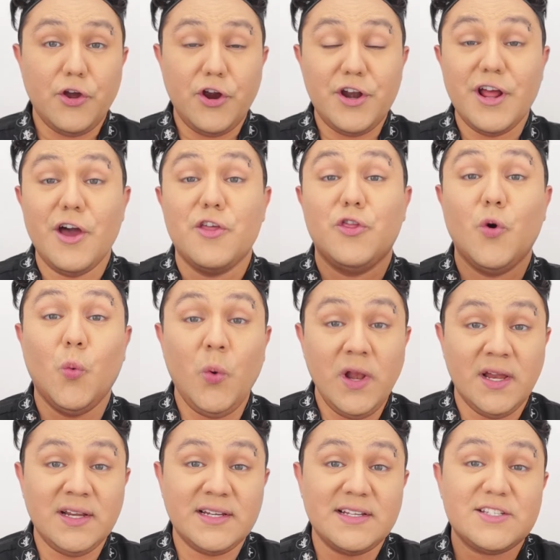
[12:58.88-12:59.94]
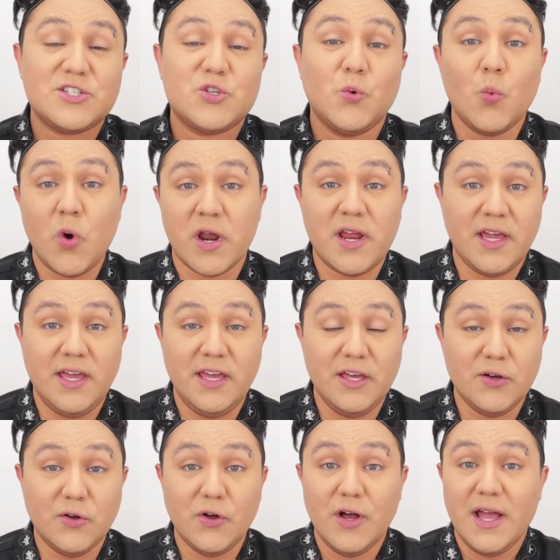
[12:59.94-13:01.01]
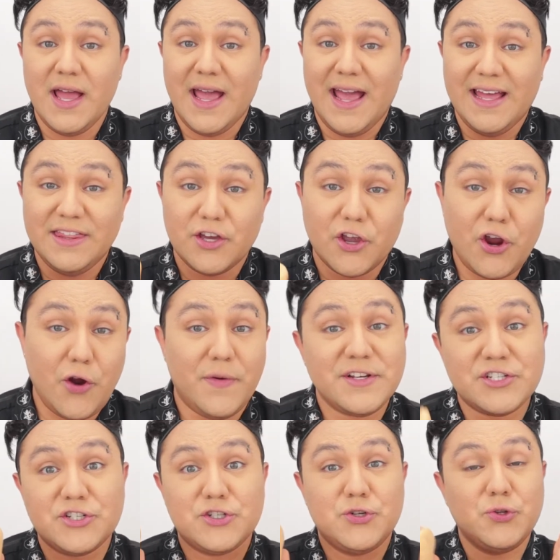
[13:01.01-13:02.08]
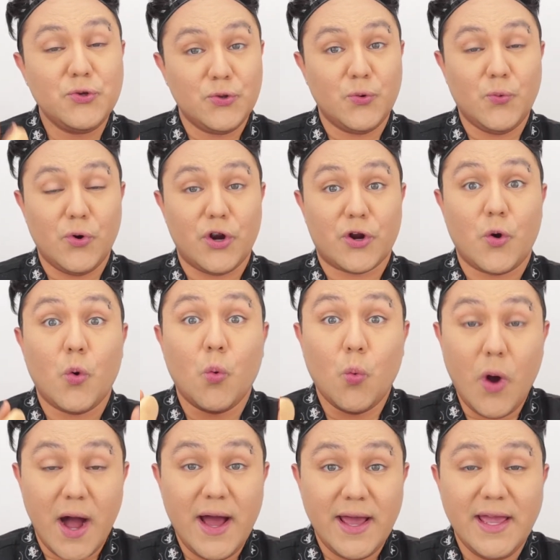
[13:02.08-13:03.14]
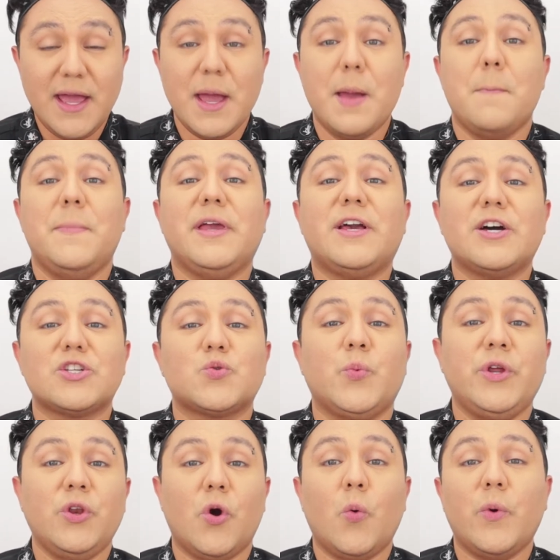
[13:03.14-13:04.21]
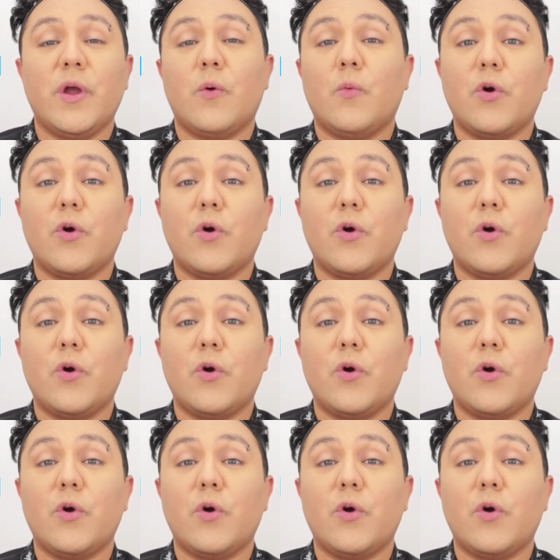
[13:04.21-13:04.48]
third, the willingness to want to heal and the courage to do the work. Why? Because we know we are